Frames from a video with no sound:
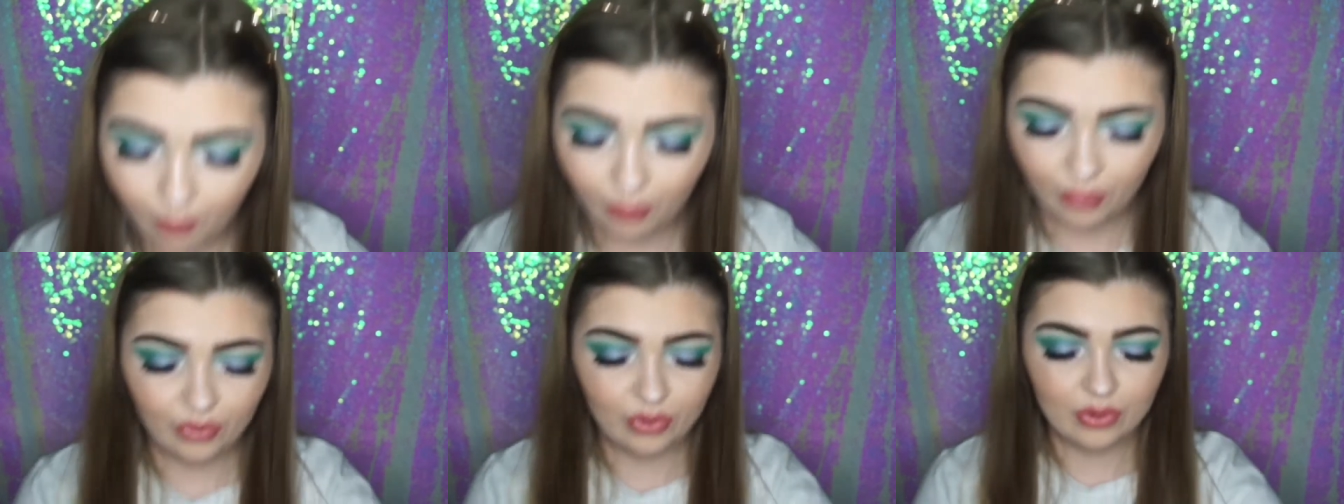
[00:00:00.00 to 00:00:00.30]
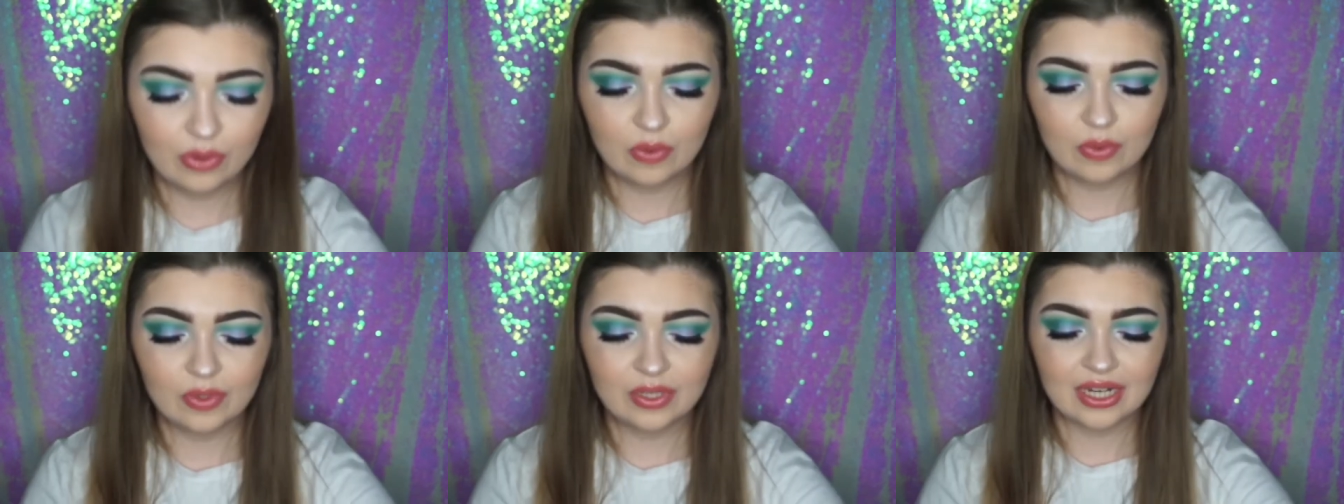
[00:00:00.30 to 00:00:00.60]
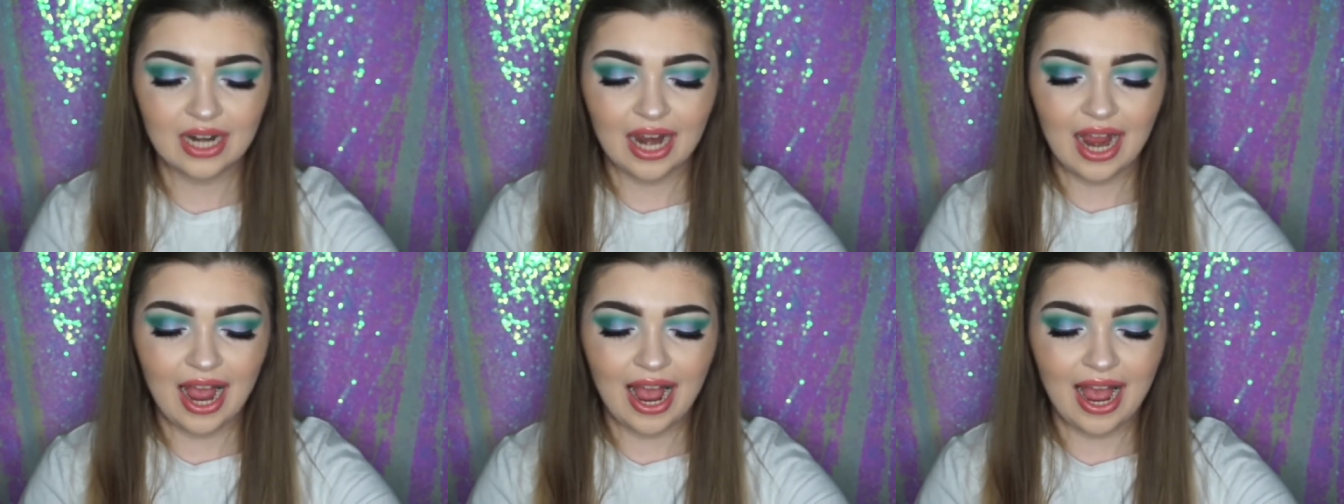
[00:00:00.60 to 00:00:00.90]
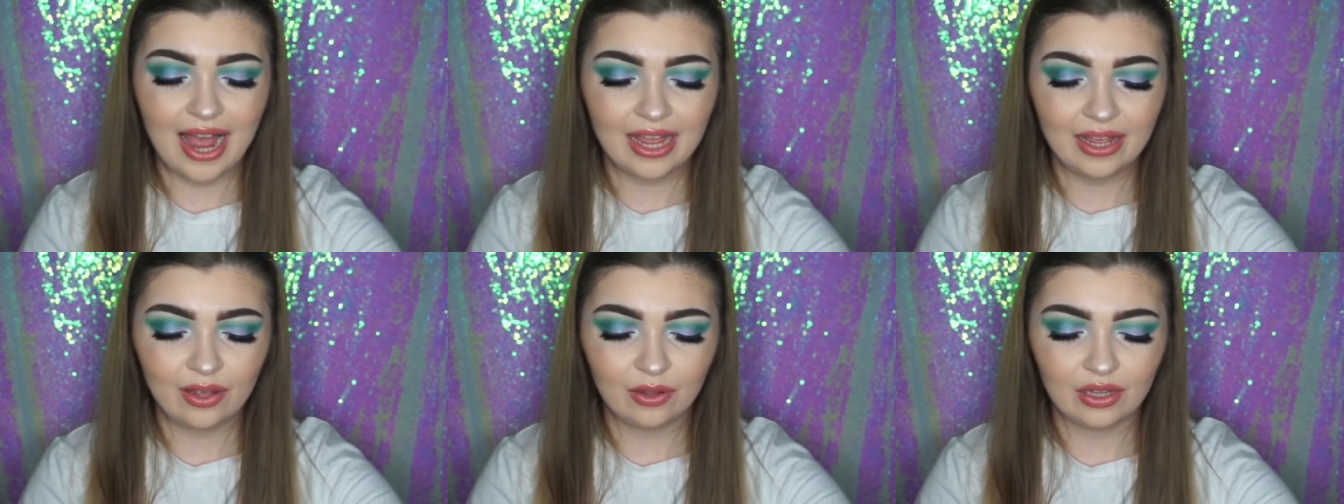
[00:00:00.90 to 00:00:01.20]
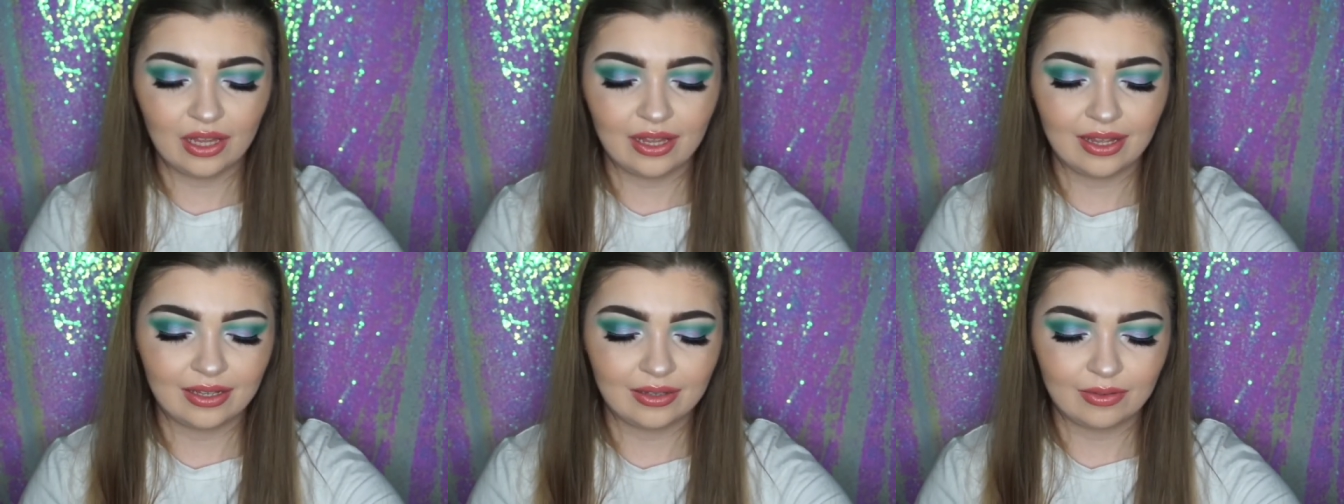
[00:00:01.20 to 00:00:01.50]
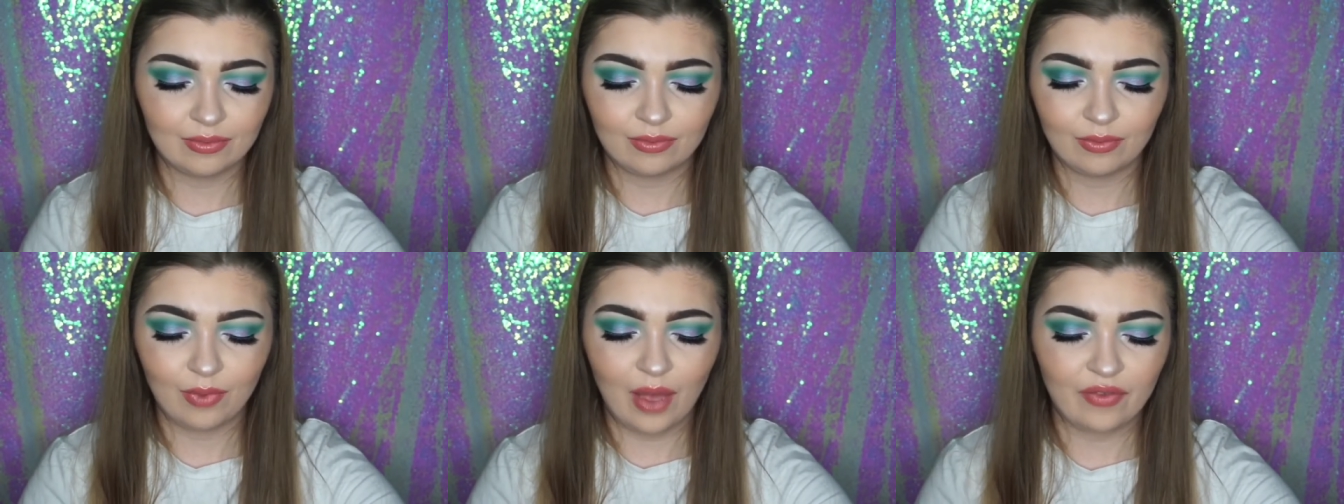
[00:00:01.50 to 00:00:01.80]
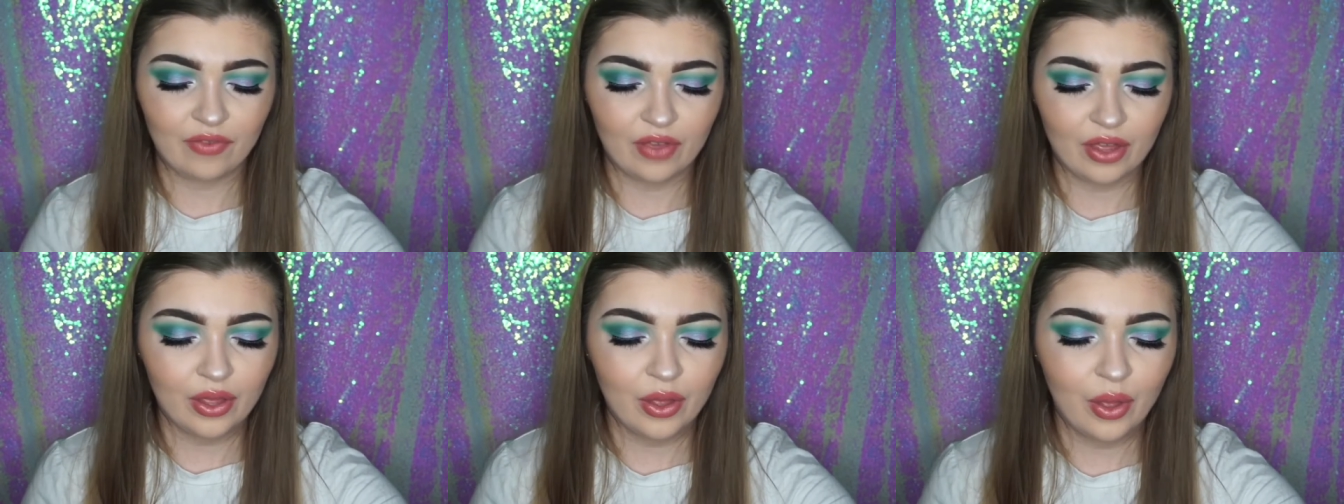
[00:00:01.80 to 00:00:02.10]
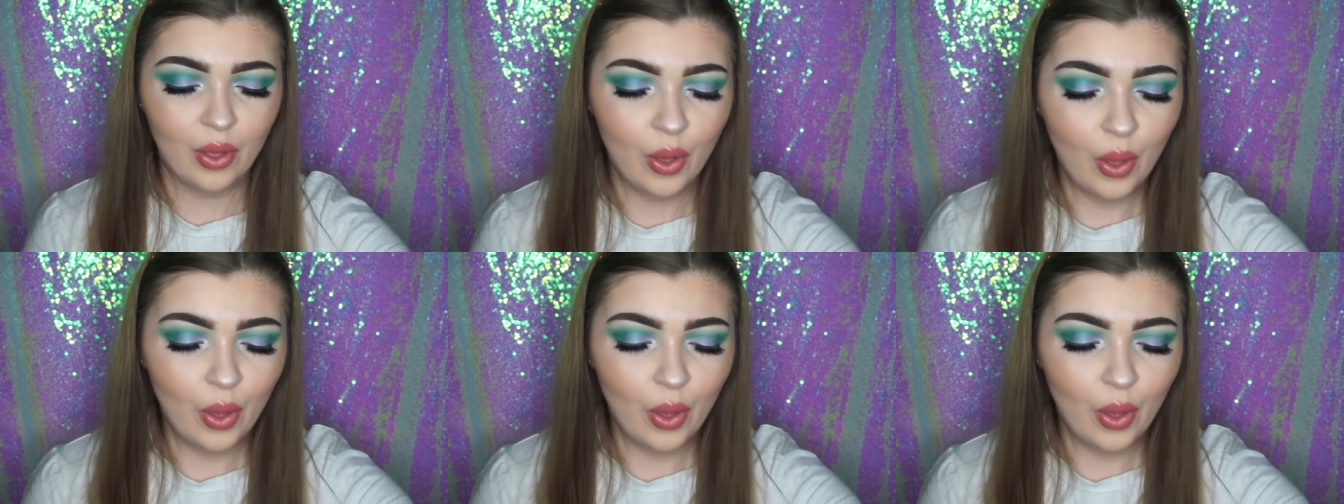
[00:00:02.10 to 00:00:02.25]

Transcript: a bruised eye or like whatever